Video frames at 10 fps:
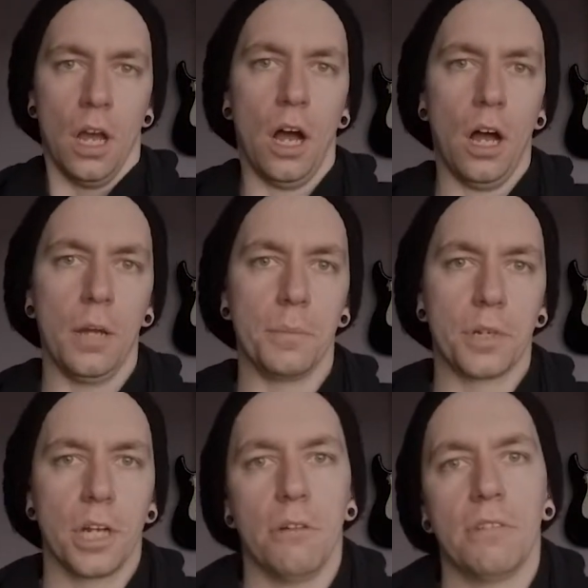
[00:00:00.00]
I'm
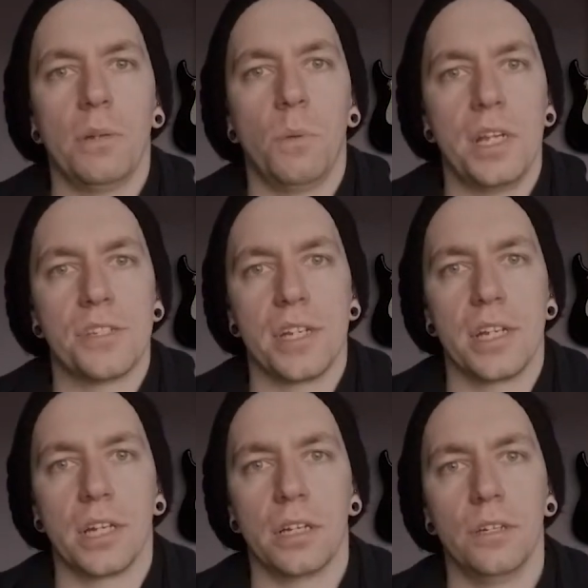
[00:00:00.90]
currently
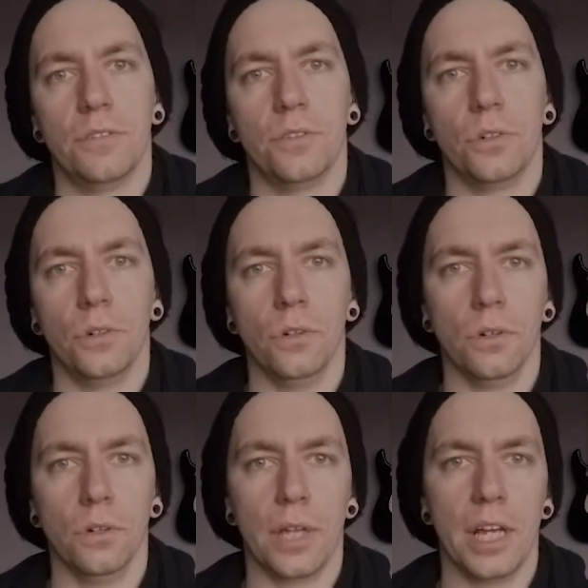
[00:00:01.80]
waiting
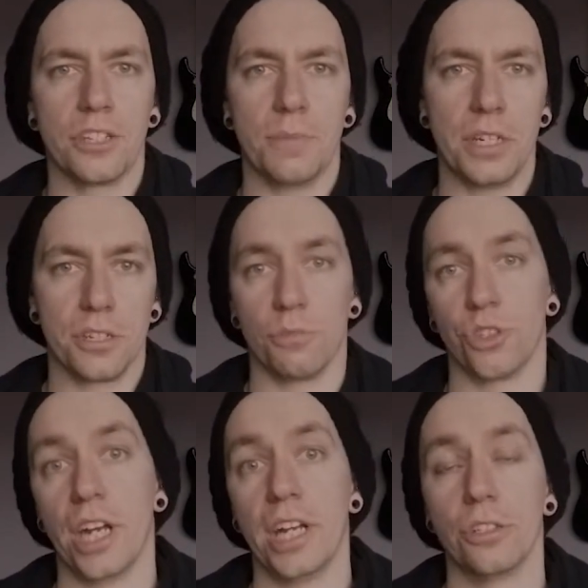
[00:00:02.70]
for there to be some
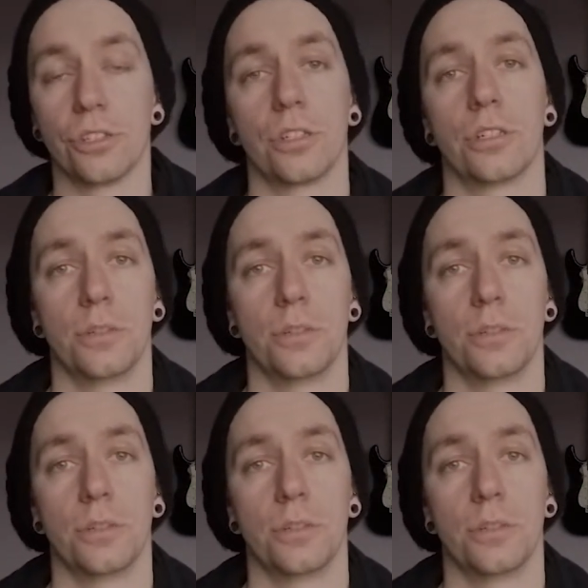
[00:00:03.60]
change,